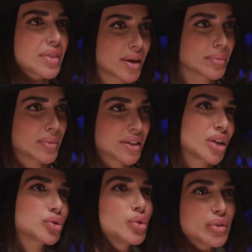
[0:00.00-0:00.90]
with them and
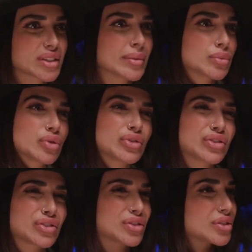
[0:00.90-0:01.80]
not to lose them to
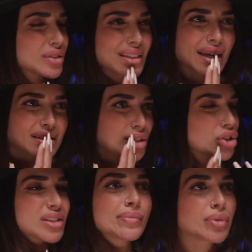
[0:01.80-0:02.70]
like
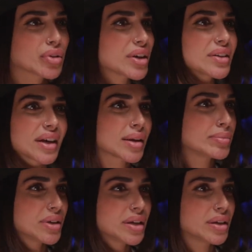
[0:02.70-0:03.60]
such a simple thing that
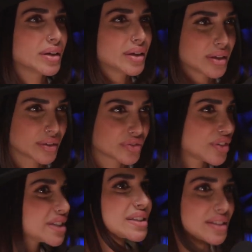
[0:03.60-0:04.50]
can be
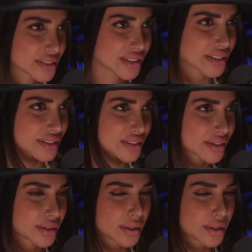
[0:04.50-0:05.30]
fixed easily.